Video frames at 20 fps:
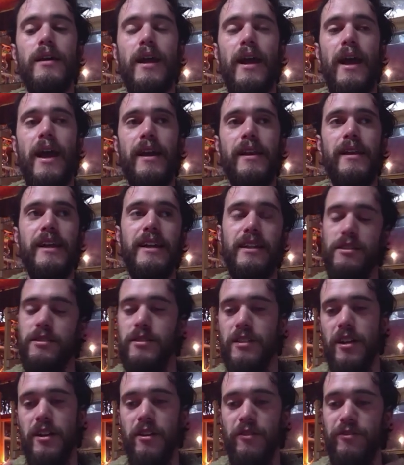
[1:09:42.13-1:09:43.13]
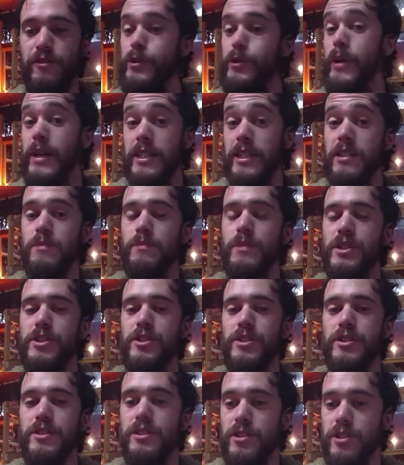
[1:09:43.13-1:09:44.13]
and he's done a few
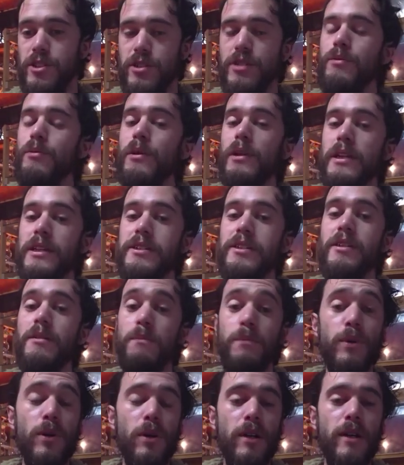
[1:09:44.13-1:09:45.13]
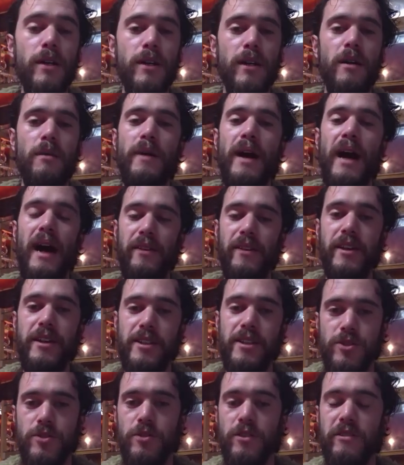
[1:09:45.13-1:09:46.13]
exhibitions and just released a book about the
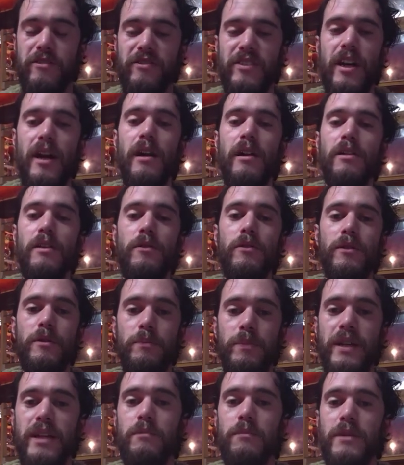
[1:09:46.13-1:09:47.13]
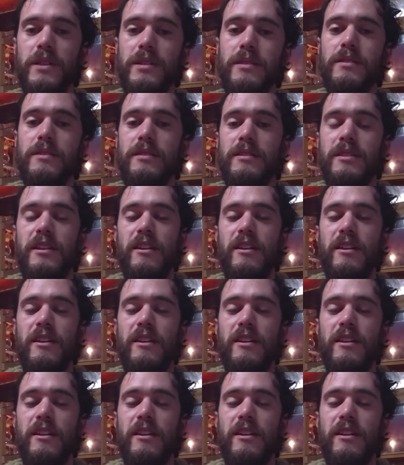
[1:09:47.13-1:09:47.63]
history of color and pigments cool.